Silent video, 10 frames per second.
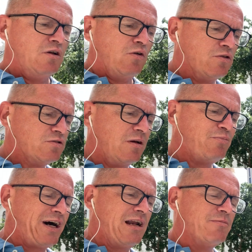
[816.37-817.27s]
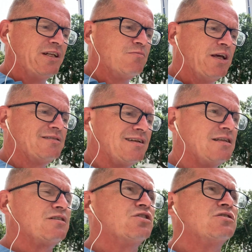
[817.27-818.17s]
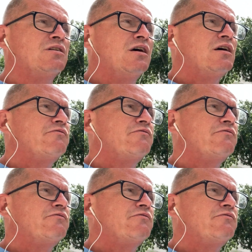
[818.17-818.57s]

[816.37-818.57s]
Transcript: Austrian parliament makes a decision,